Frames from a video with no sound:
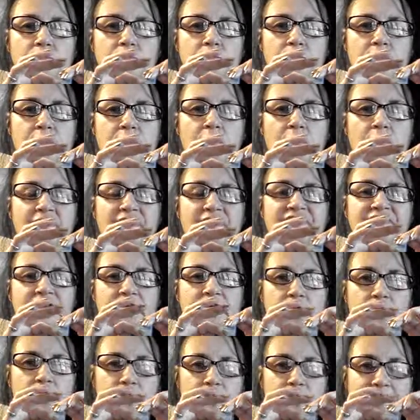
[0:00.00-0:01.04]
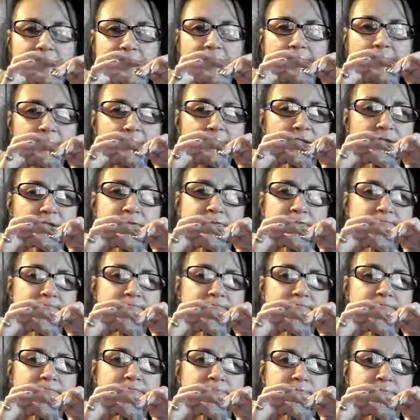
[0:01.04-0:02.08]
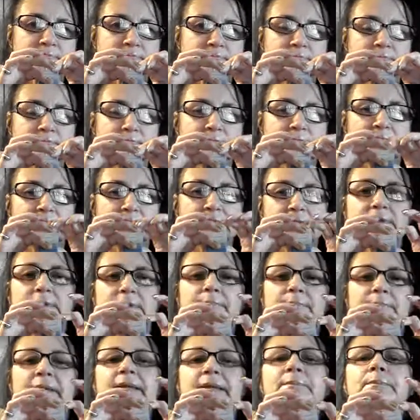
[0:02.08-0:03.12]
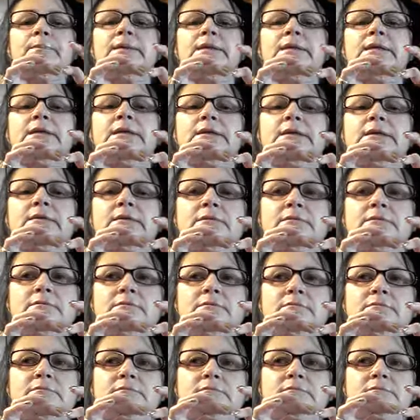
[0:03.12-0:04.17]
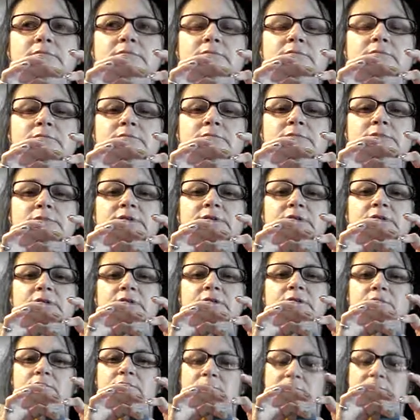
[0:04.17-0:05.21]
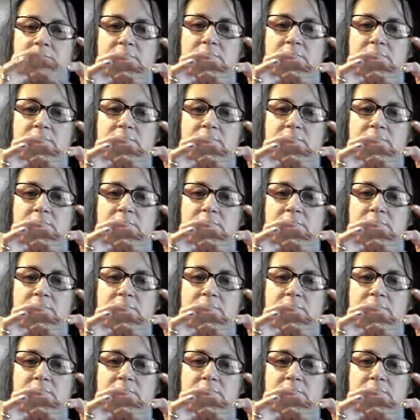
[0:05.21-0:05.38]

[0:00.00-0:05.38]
we're going for a week. It may be, you know,